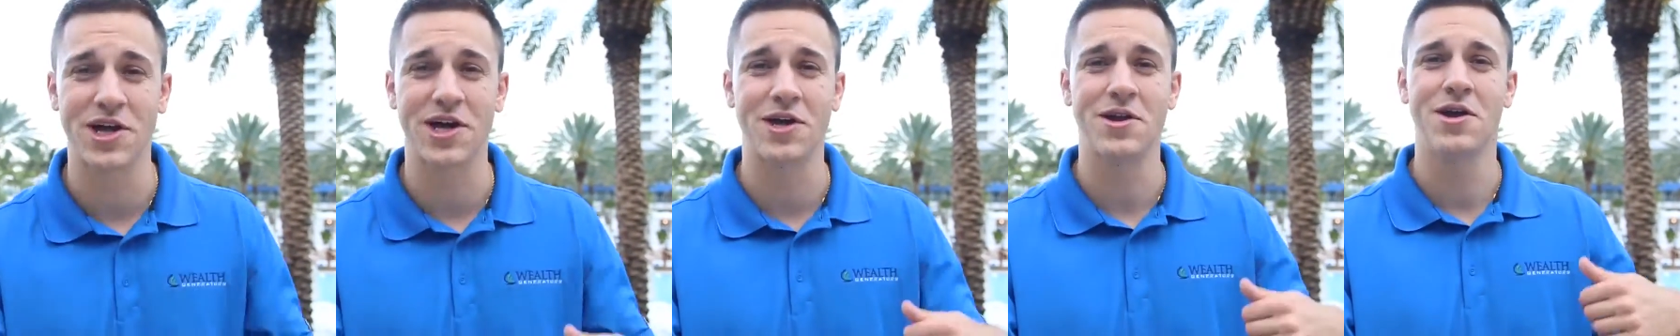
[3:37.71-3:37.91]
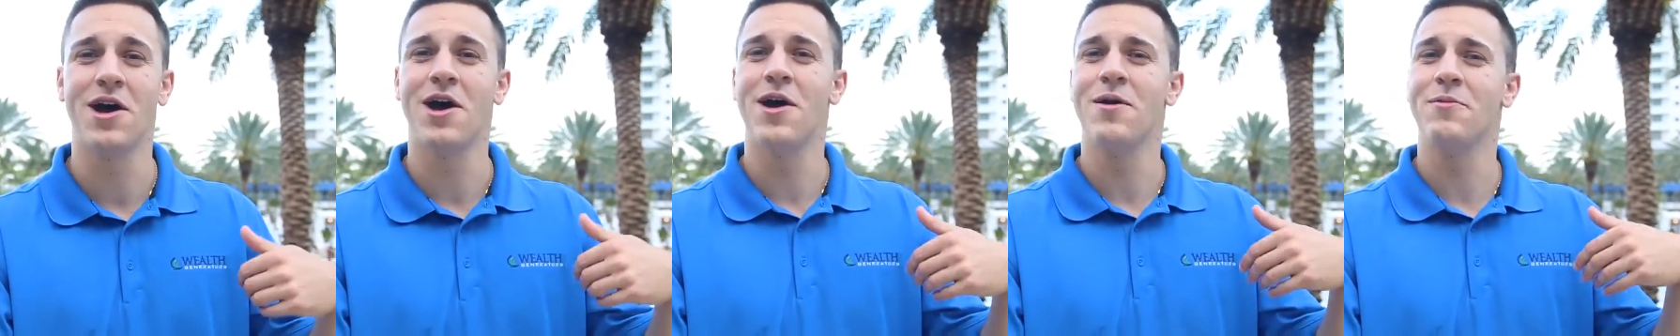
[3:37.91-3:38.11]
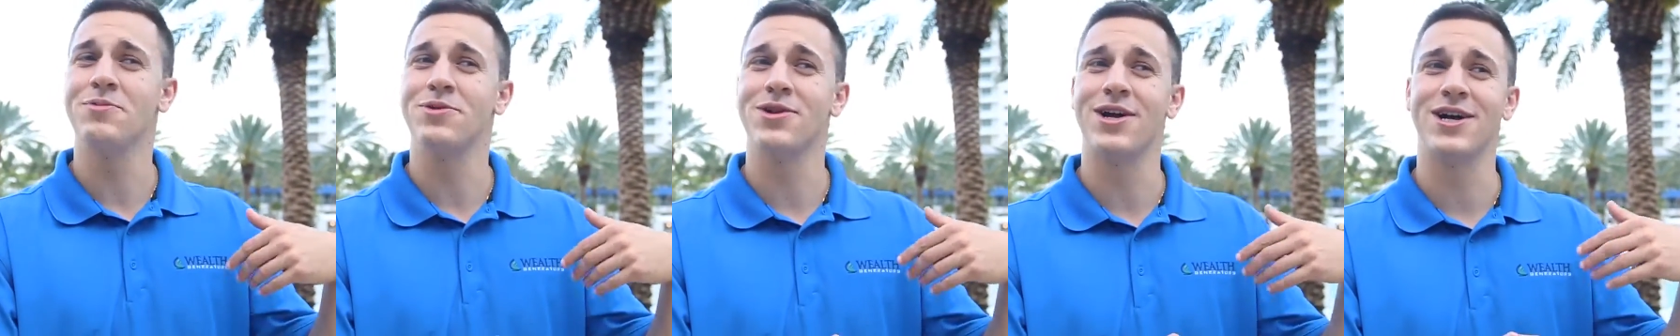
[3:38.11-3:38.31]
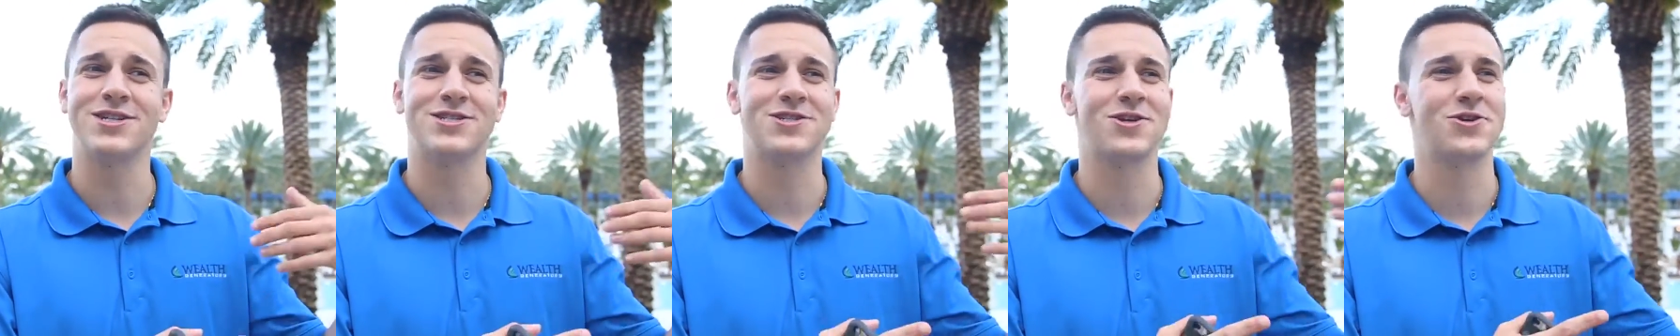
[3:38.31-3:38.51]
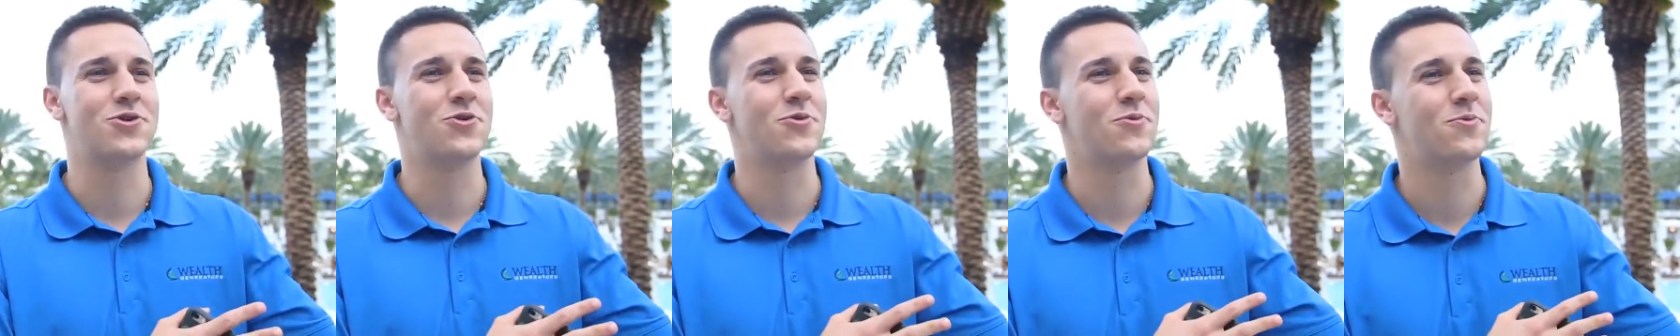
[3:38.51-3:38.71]
plan,
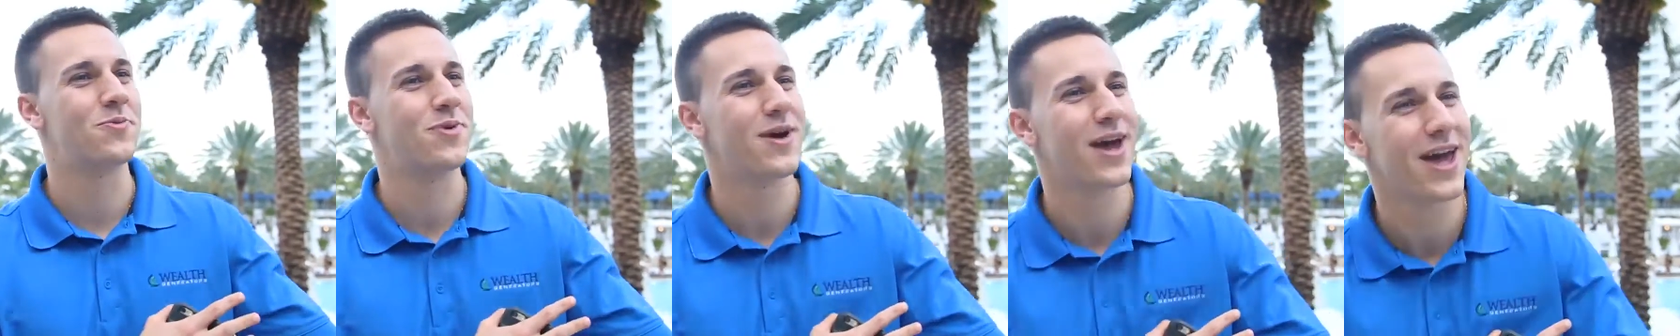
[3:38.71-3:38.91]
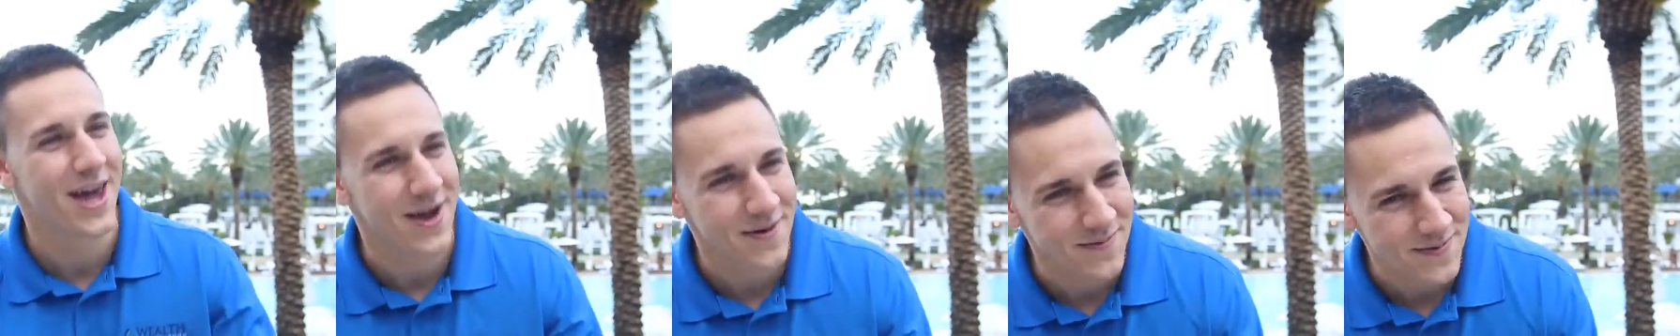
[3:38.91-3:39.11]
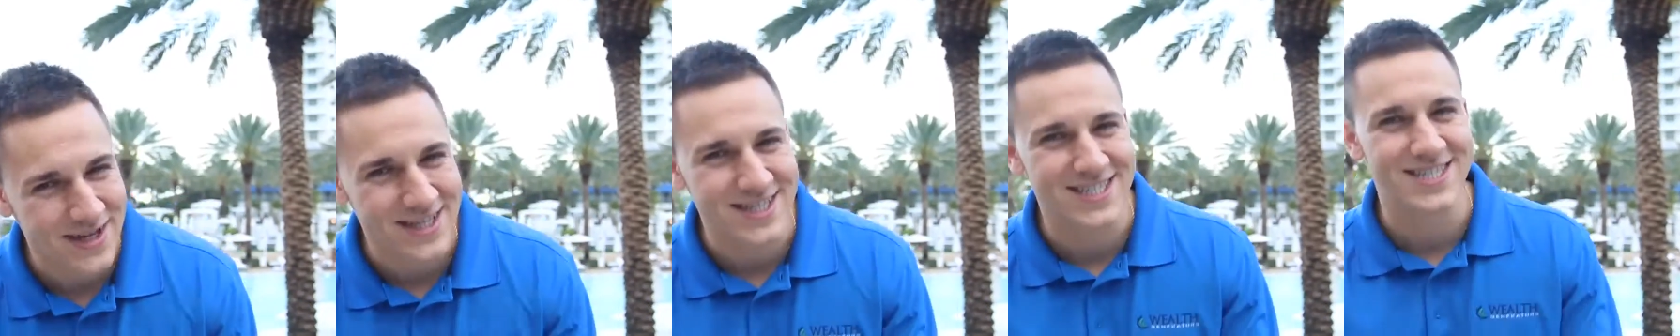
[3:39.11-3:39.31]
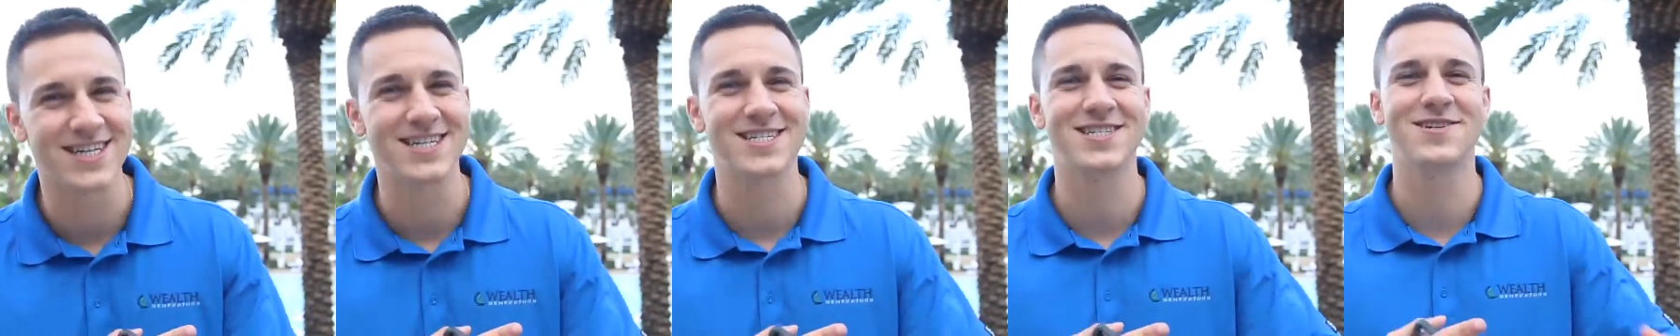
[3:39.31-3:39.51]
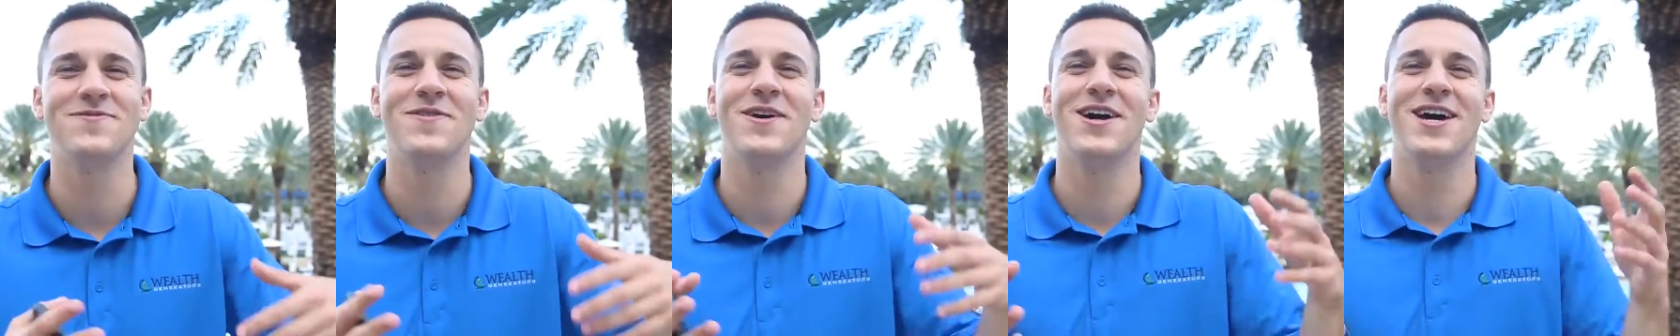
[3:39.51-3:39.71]
plus our new payment
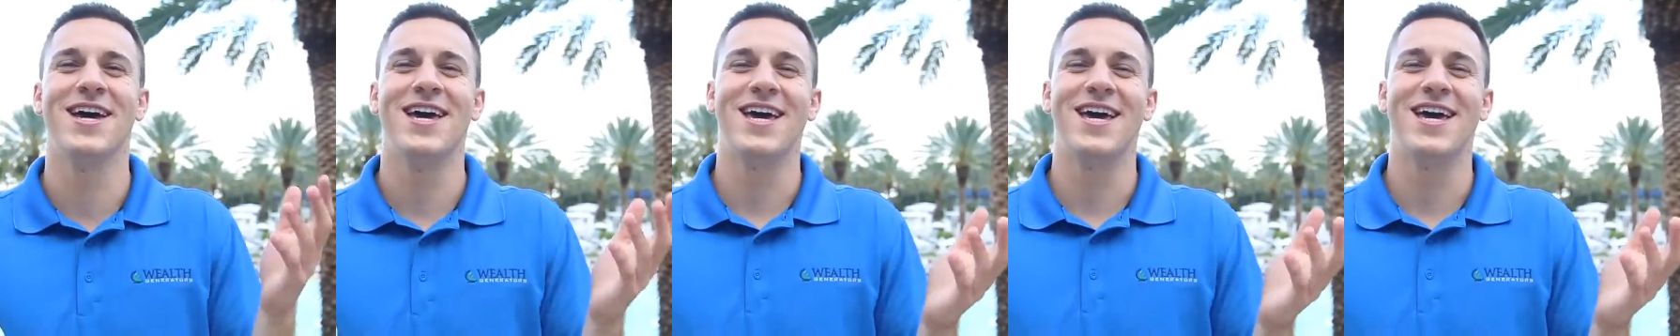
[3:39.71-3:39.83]
system.